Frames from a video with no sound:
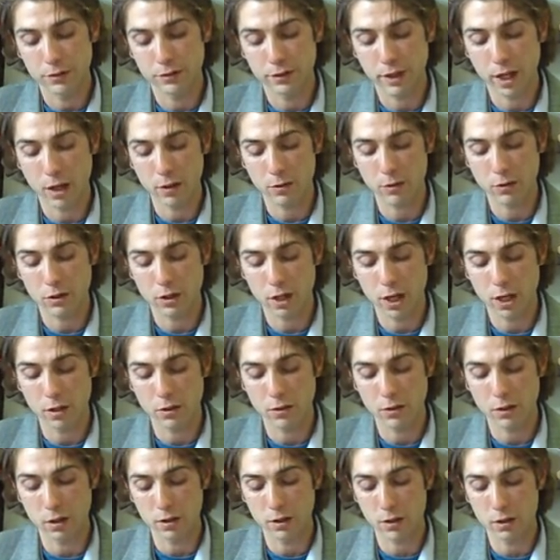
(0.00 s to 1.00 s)

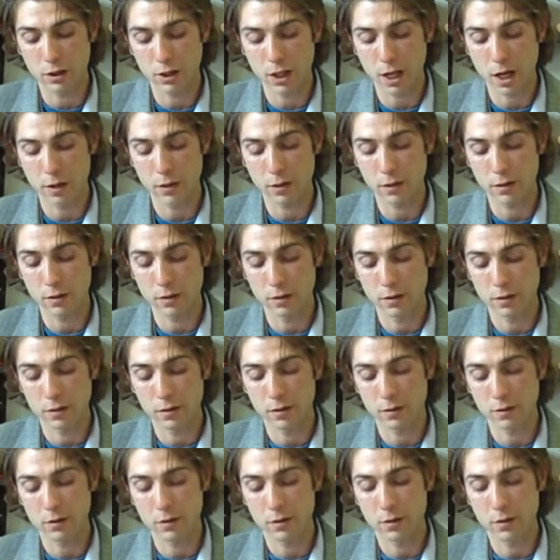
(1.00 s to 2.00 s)
Downstairs, Linda shouted.
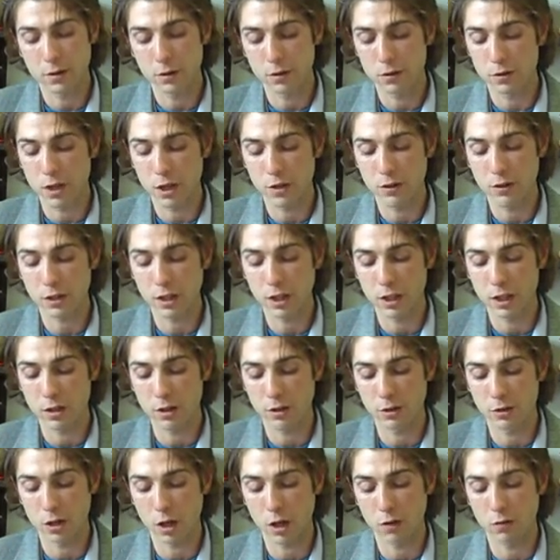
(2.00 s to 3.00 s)
There's nothing
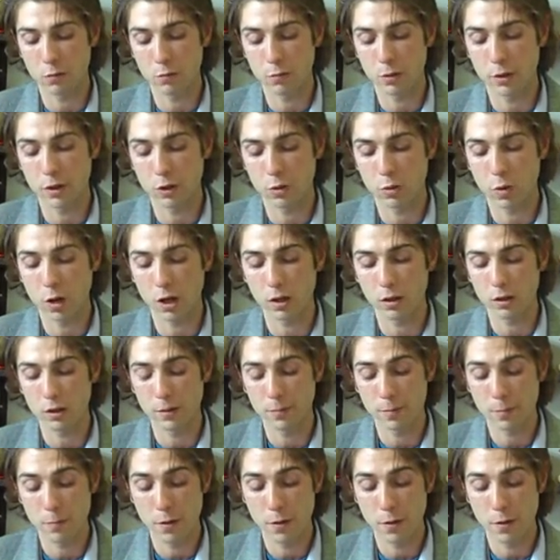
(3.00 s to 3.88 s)
here, John repeated quietly.